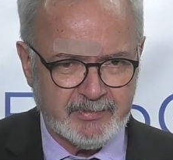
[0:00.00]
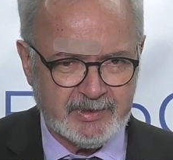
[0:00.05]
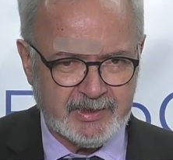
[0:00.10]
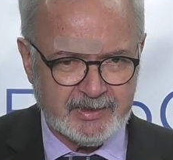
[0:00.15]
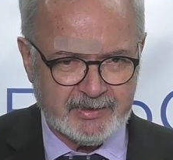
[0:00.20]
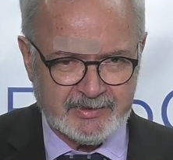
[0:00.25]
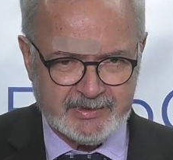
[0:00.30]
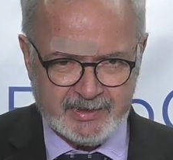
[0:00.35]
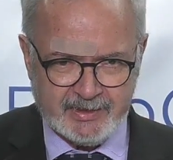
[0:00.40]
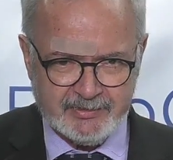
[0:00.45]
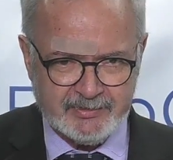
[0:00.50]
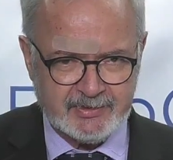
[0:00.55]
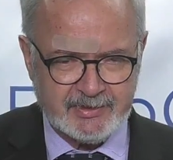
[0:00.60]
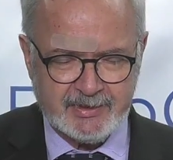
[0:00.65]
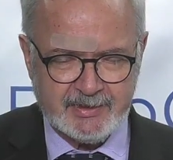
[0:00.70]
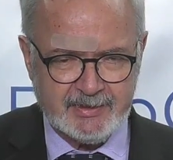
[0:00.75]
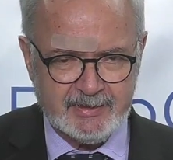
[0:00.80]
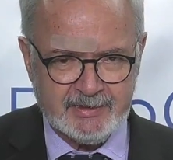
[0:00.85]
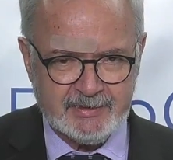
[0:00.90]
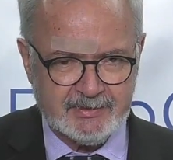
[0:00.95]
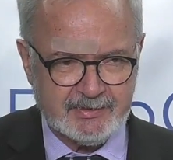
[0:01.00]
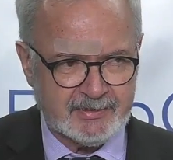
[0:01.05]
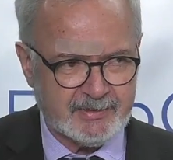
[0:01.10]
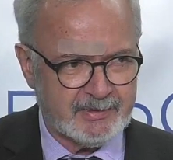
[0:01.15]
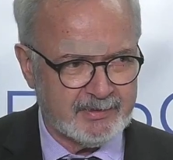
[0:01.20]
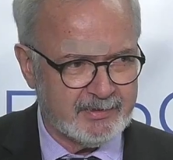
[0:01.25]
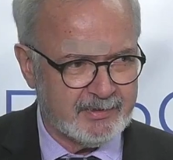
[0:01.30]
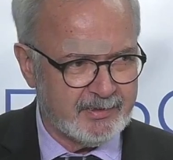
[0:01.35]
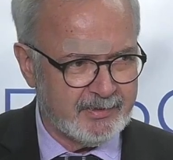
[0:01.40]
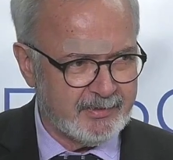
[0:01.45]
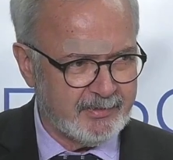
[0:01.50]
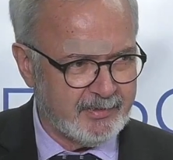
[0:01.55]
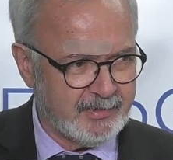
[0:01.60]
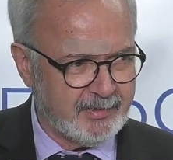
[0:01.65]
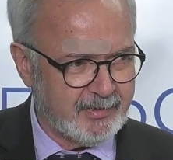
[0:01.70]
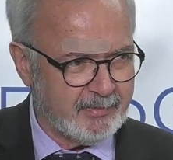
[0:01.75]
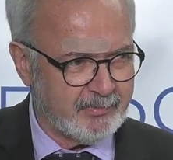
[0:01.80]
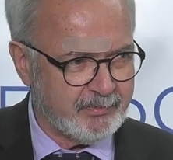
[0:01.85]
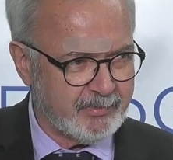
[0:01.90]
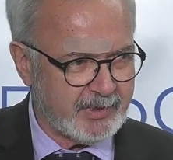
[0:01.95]
in Celsius at least,
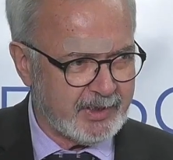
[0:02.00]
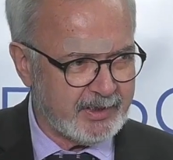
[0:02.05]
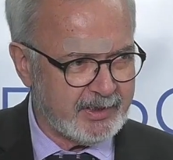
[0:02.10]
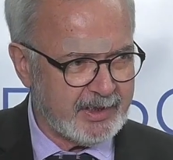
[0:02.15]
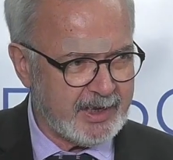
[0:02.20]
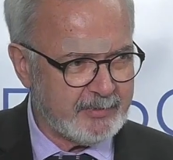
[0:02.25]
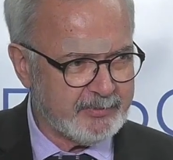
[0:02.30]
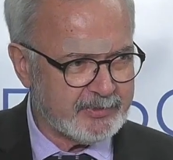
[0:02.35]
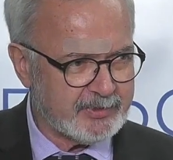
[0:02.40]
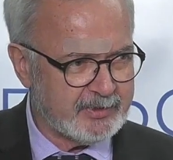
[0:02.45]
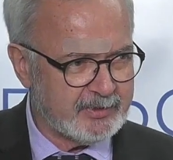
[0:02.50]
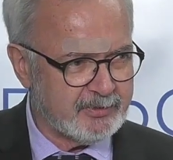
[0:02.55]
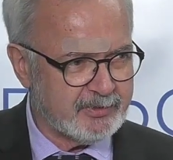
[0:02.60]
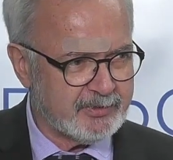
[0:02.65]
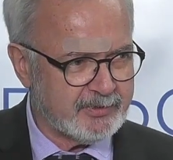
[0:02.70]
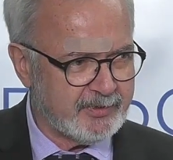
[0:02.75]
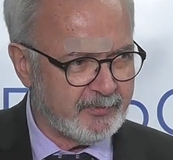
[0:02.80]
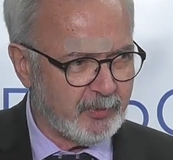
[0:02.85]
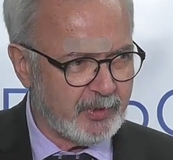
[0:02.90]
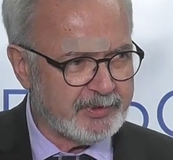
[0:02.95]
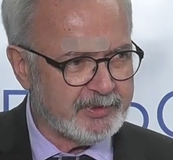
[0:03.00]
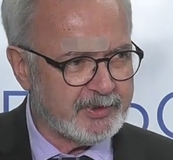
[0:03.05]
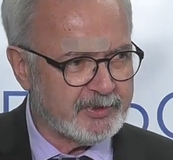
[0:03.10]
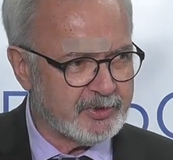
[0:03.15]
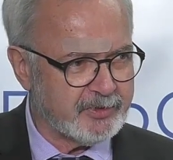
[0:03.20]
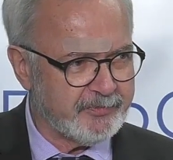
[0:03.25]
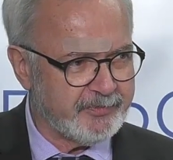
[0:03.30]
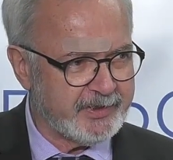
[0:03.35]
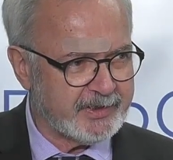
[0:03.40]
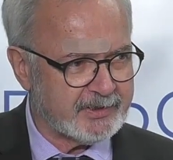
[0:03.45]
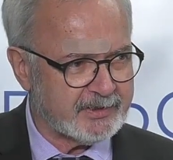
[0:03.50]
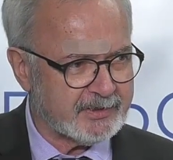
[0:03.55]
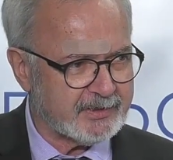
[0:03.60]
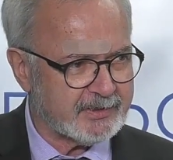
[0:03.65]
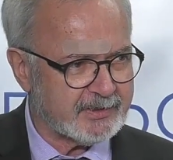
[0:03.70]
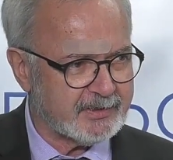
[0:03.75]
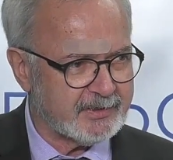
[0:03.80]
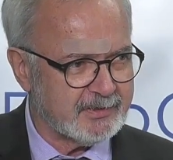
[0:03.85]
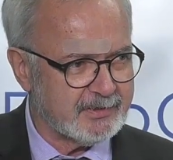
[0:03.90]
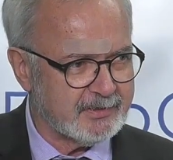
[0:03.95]
by absolute one-digit
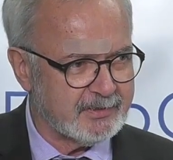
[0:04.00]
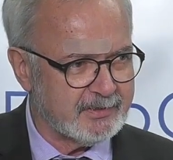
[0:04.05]
figures.